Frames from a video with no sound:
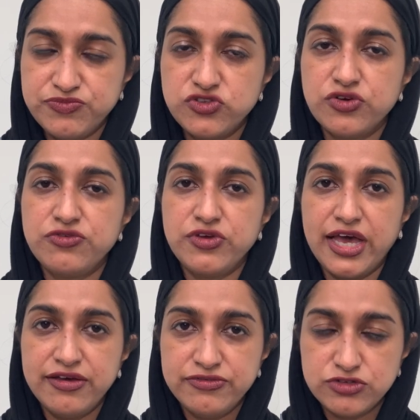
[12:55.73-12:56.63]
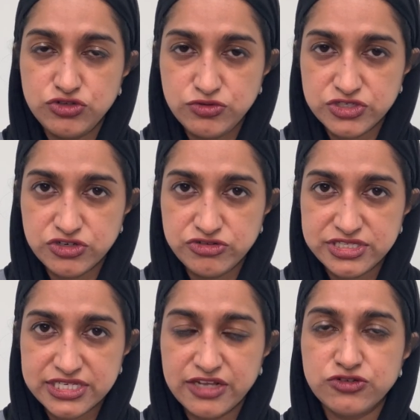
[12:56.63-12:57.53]
So if you have 2
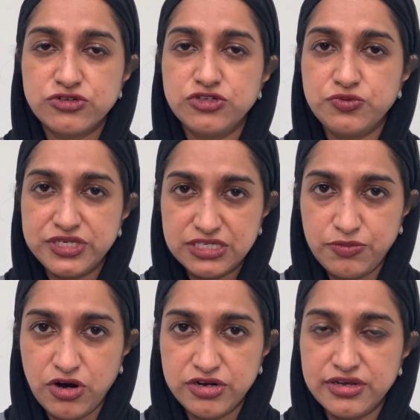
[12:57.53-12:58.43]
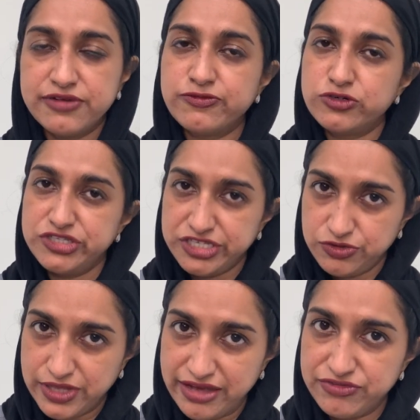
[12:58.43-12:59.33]
surgeries scheduled 2 weeks apart, unfortunately
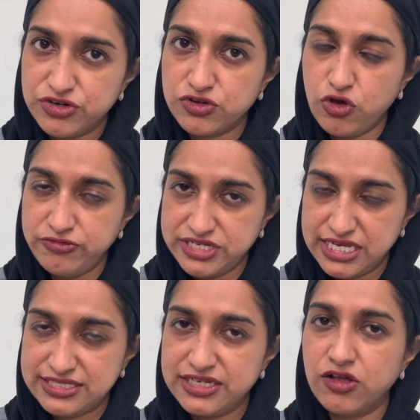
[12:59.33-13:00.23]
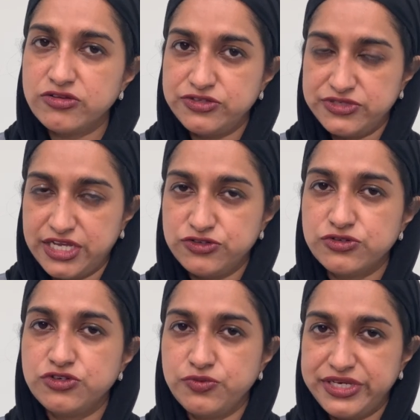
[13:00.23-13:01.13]
you will have your COVID testing also
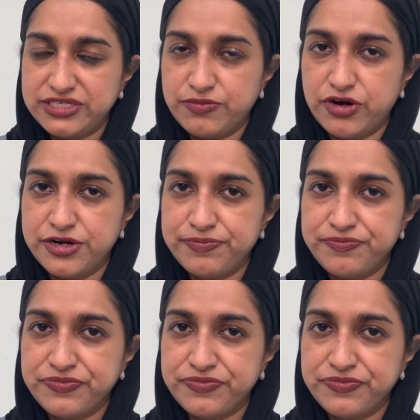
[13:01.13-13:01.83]
scheduled 2 weeks apart.